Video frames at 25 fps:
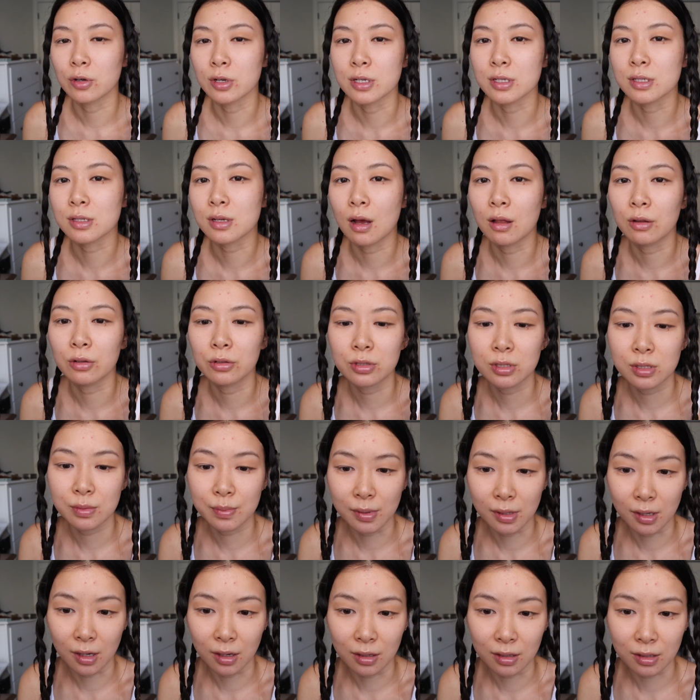your crease colors
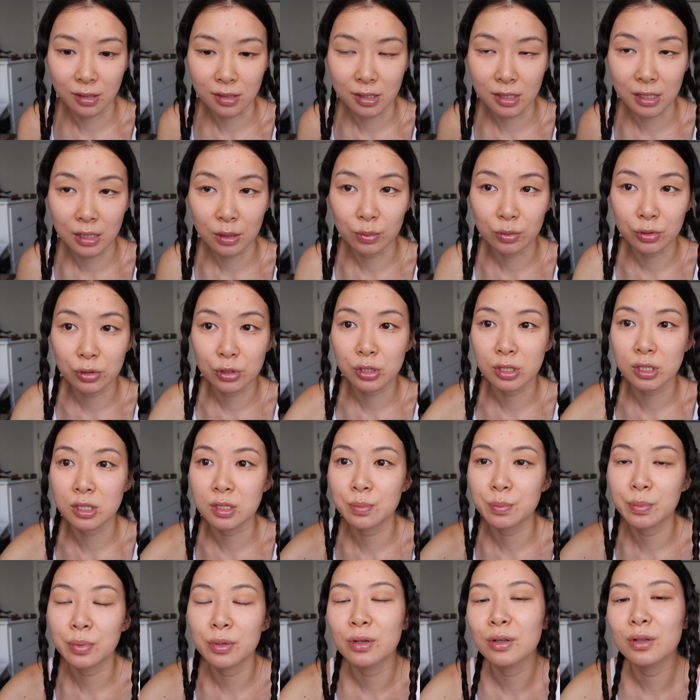because it will
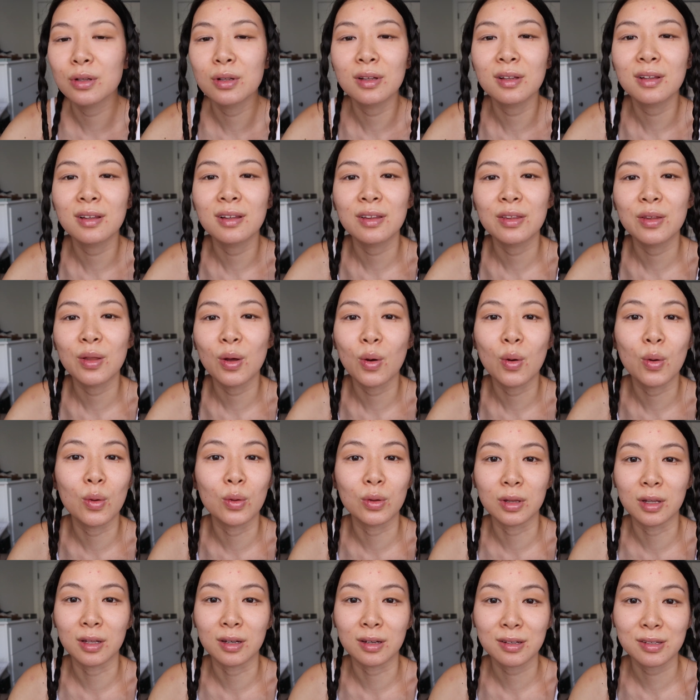just pull the
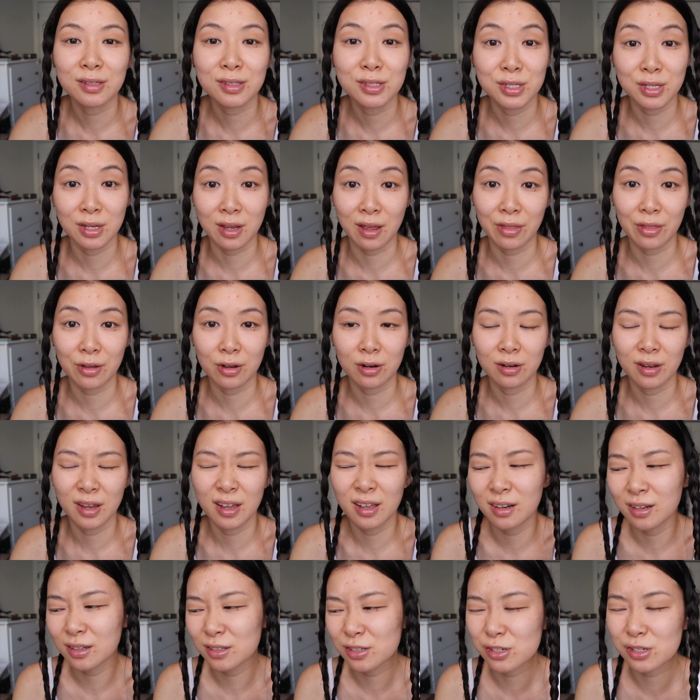whole look together
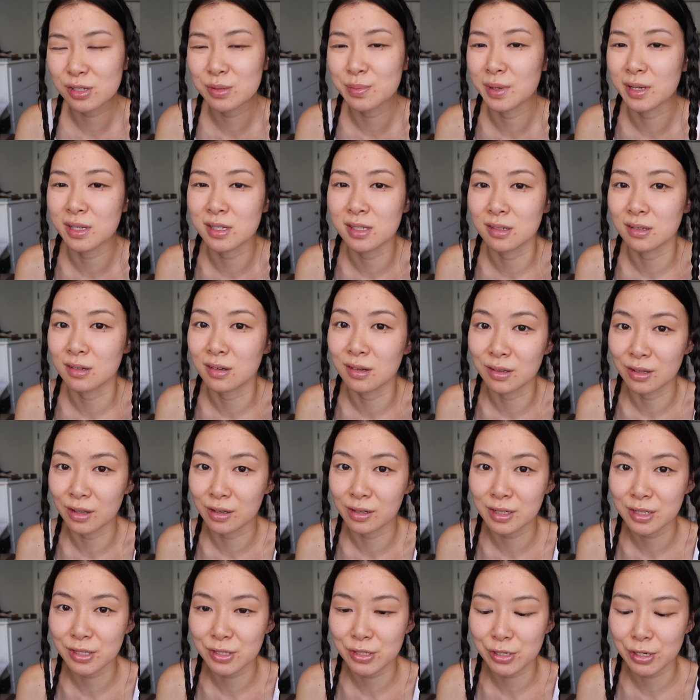and it just makes it a
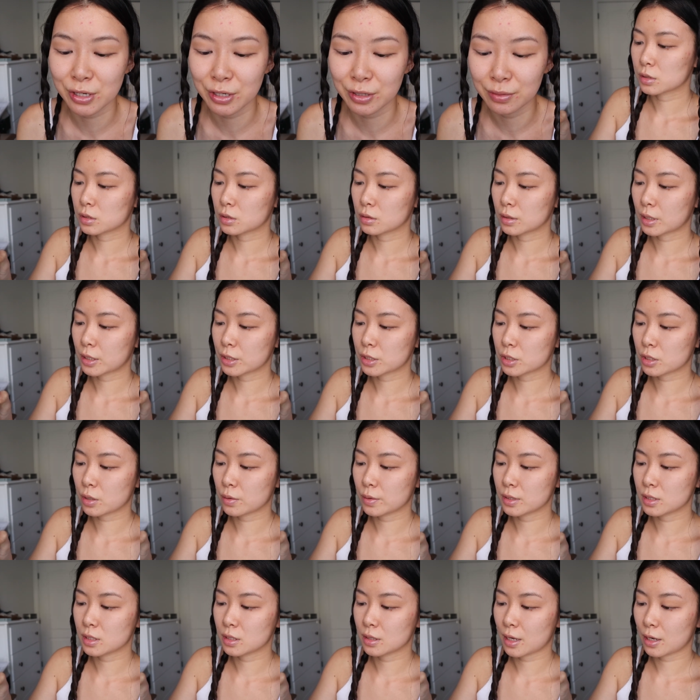lot easier. So let's go
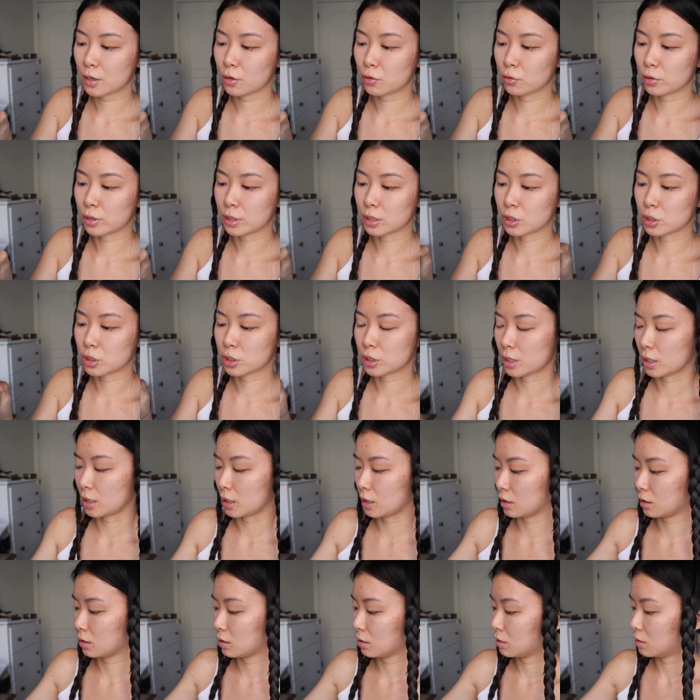into that green
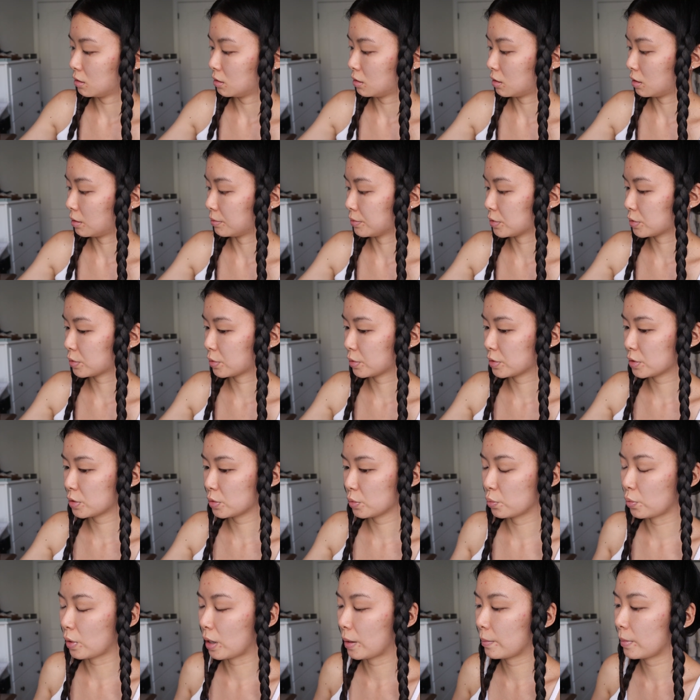shade I'm just going
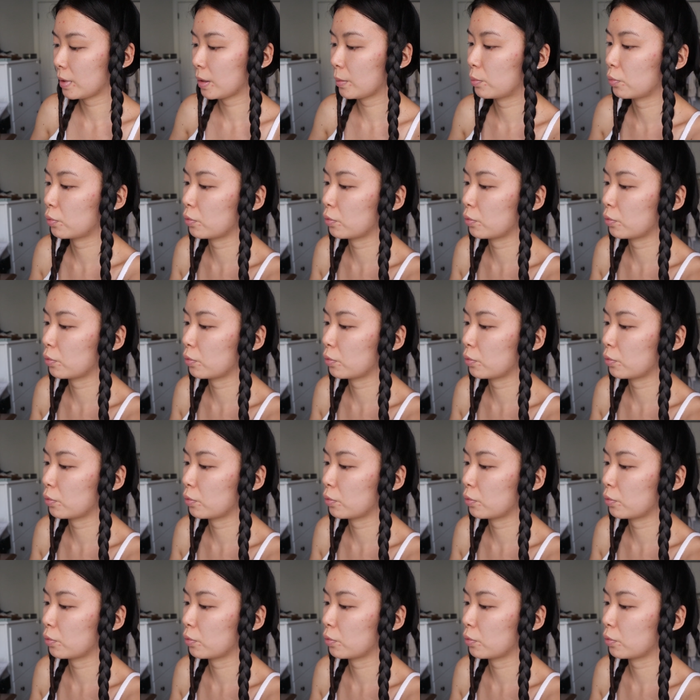to wet my